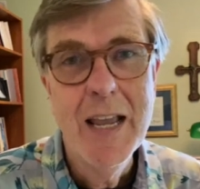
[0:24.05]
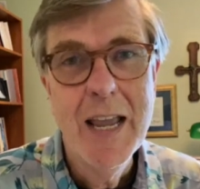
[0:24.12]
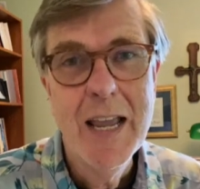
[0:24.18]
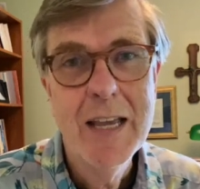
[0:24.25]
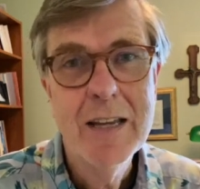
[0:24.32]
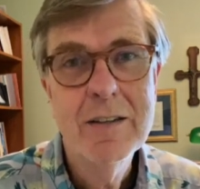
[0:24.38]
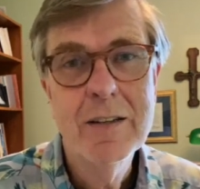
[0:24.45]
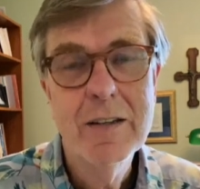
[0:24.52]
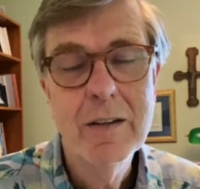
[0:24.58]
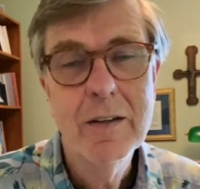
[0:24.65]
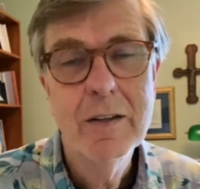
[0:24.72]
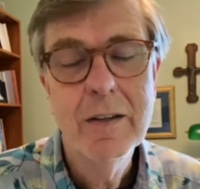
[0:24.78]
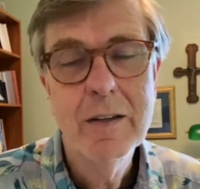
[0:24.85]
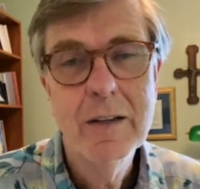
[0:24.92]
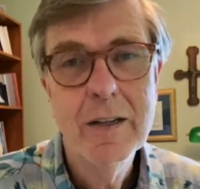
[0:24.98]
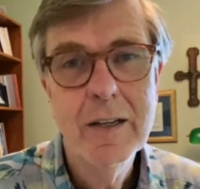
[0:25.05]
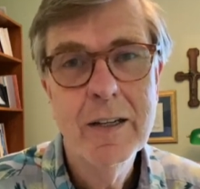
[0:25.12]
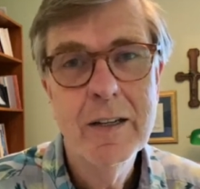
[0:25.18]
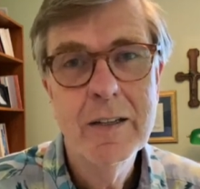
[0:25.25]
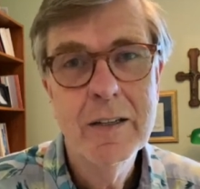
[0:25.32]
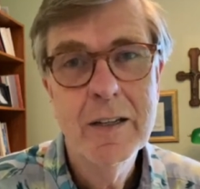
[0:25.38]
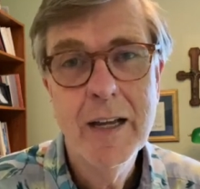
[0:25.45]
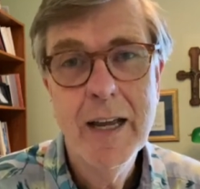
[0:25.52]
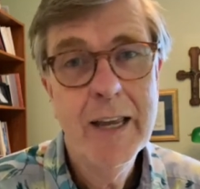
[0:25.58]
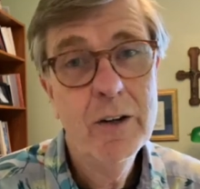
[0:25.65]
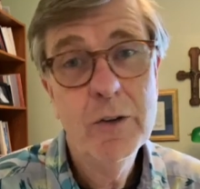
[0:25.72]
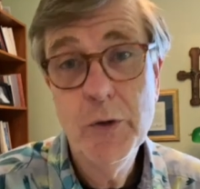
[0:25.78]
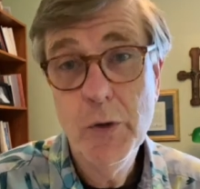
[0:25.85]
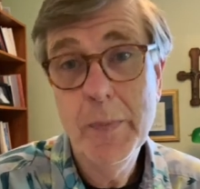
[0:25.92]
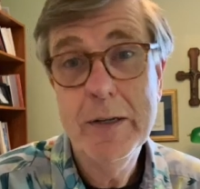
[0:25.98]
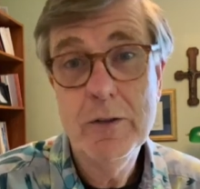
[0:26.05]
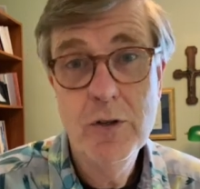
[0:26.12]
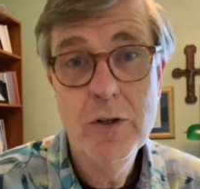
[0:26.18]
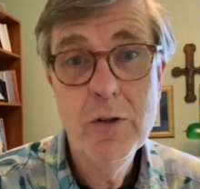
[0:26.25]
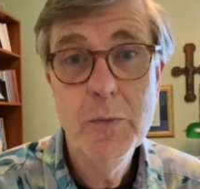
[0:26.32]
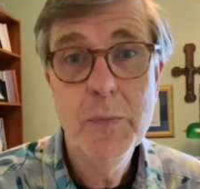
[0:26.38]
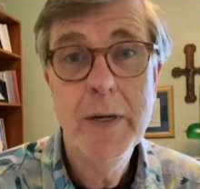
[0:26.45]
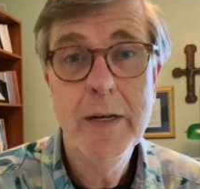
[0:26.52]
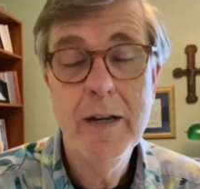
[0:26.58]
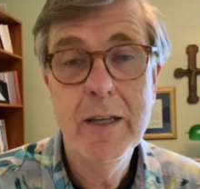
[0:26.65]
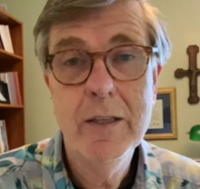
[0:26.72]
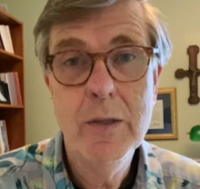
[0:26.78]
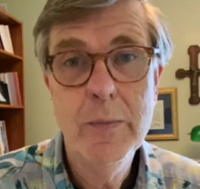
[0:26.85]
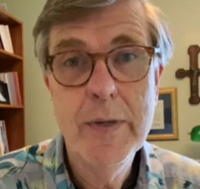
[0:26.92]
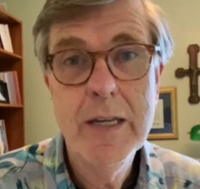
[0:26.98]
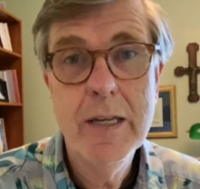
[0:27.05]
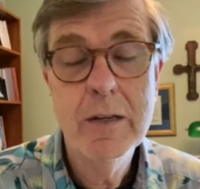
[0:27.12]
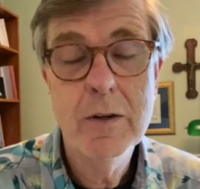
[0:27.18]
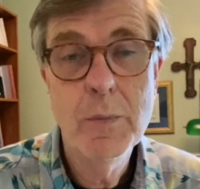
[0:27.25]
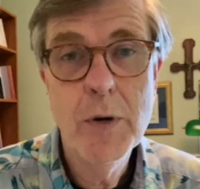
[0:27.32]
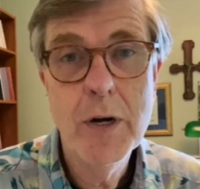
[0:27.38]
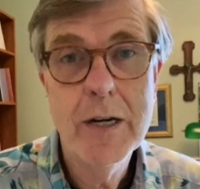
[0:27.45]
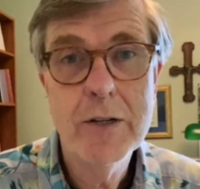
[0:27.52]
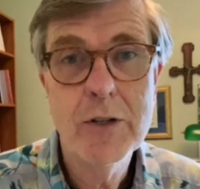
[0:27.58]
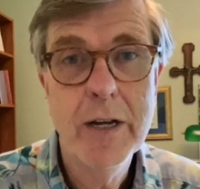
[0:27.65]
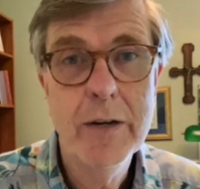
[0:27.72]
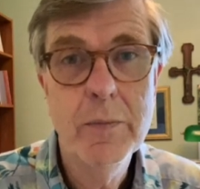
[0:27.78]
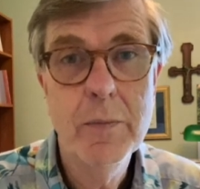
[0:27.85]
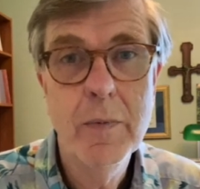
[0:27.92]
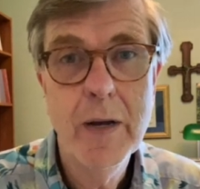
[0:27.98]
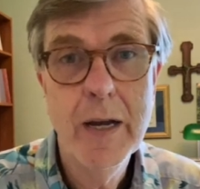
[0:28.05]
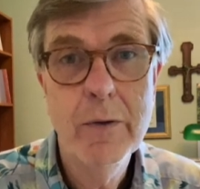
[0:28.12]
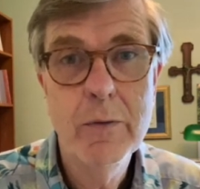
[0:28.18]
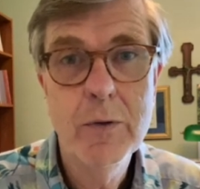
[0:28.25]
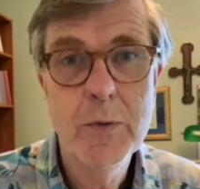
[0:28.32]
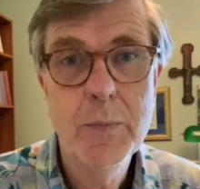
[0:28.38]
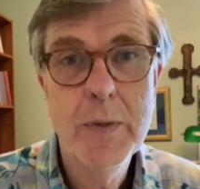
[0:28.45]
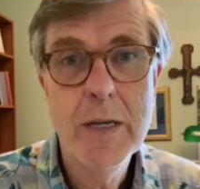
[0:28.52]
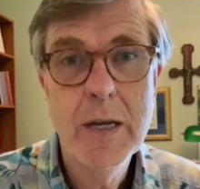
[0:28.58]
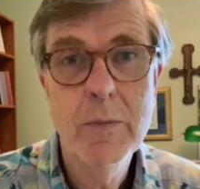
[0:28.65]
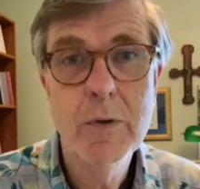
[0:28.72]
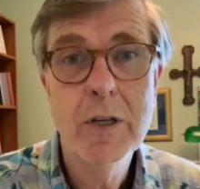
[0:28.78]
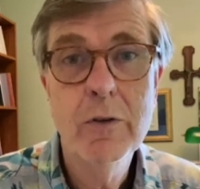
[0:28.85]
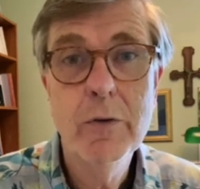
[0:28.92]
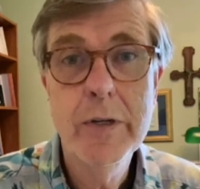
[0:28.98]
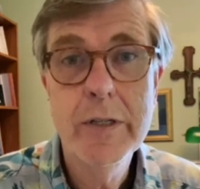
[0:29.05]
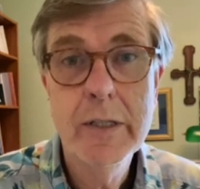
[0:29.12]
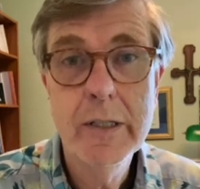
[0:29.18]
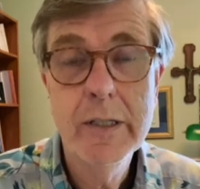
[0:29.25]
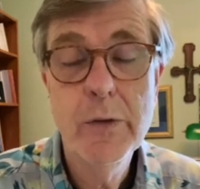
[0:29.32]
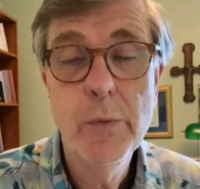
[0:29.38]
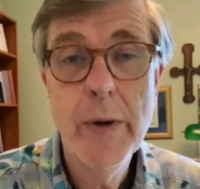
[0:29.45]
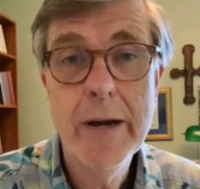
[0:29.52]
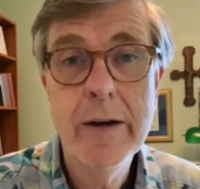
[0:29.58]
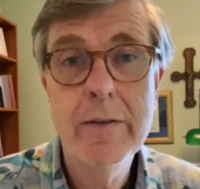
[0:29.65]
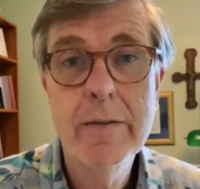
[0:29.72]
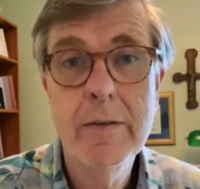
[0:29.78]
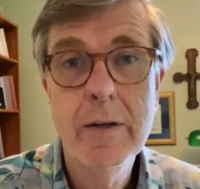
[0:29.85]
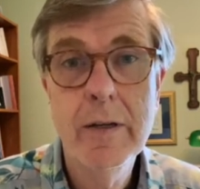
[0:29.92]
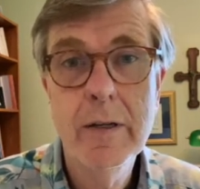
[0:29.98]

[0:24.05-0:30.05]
And I don't know about you, but at the beginning of March, I was becoming increasingly aware